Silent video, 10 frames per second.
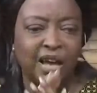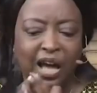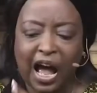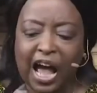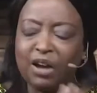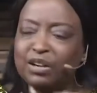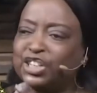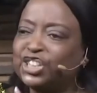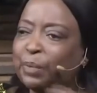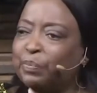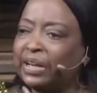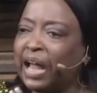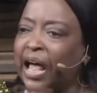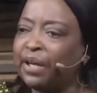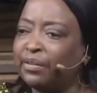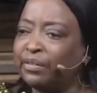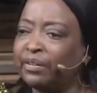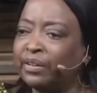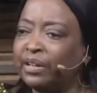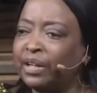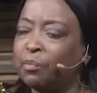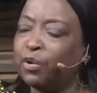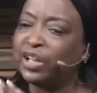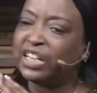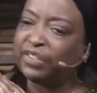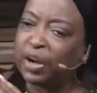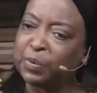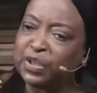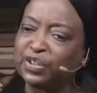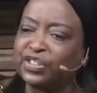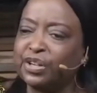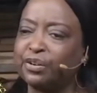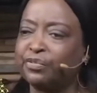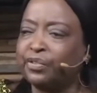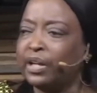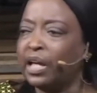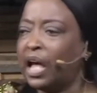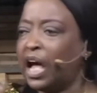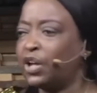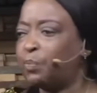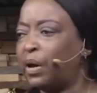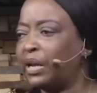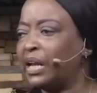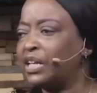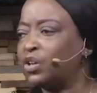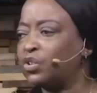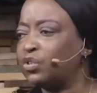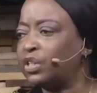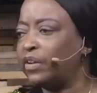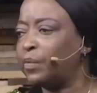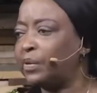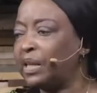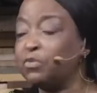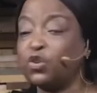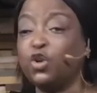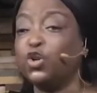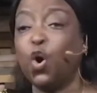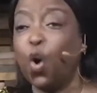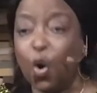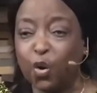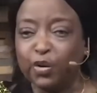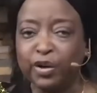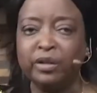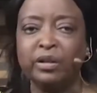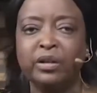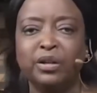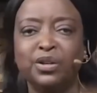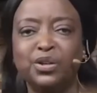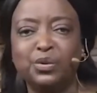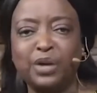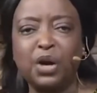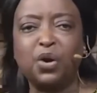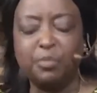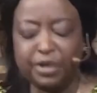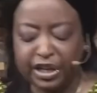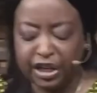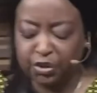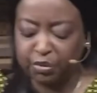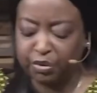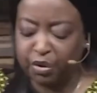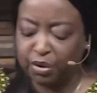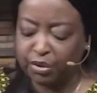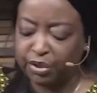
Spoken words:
Iron is sharpening iron. But you're developing yourself and your partner is also developing. That means on your own, you can communicate with God.